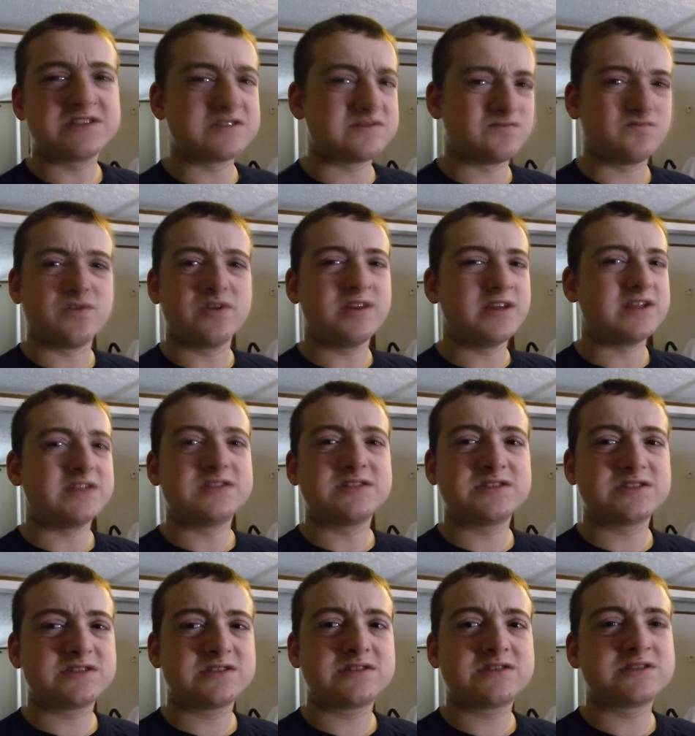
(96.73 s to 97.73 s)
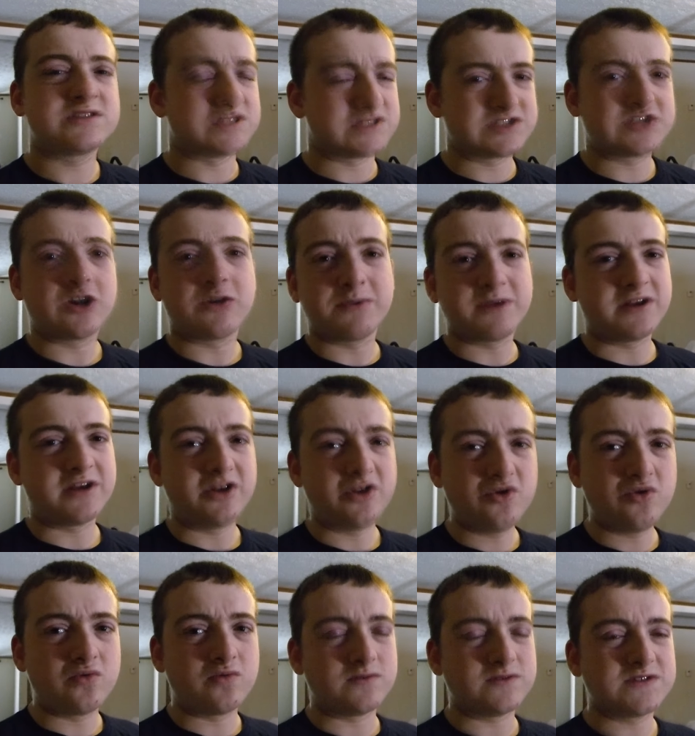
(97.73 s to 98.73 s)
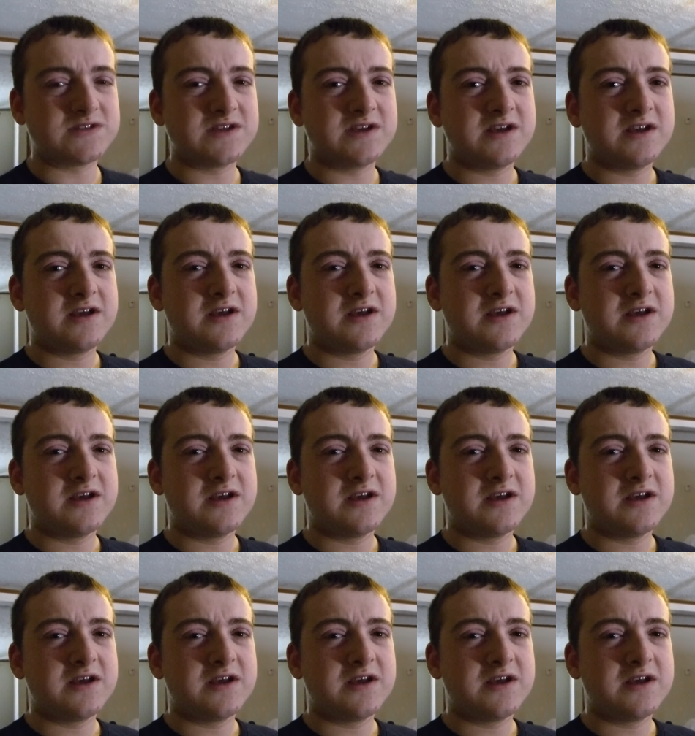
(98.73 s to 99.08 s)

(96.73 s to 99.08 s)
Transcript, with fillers: really disturbing news.